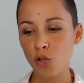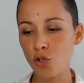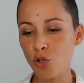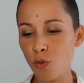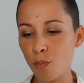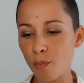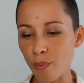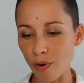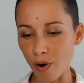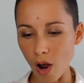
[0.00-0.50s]

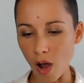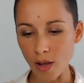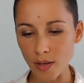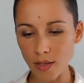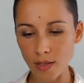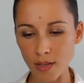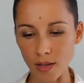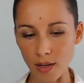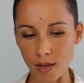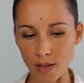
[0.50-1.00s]
to
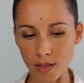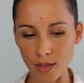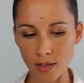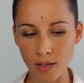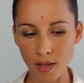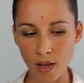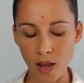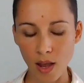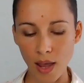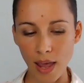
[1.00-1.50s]

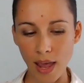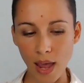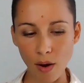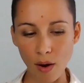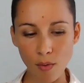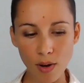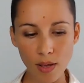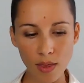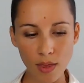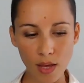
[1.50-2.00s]
process
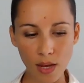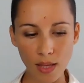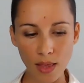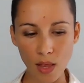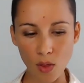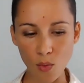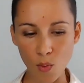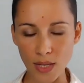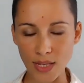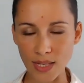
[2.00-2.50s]
everything
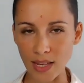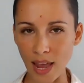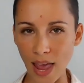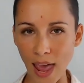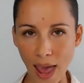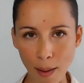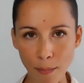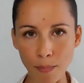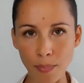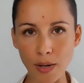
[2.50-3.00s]
that was
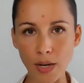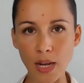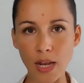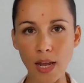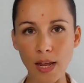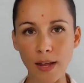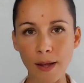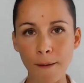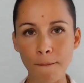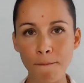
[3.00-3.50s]

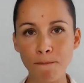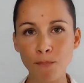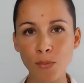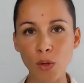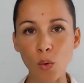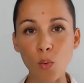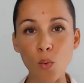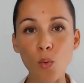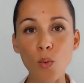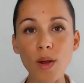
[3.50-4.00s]
happening
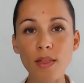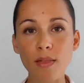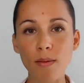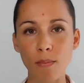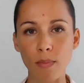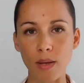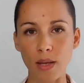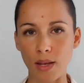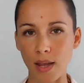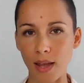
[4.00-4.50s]
with
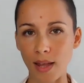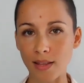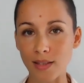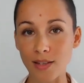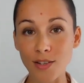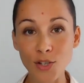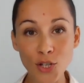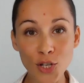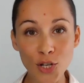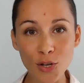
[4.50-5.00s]
me
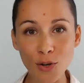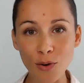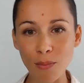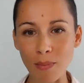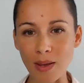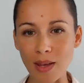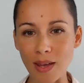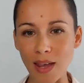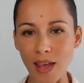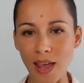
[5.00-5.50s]
and to
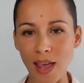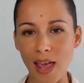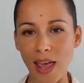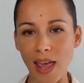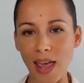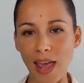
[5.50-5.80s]
me.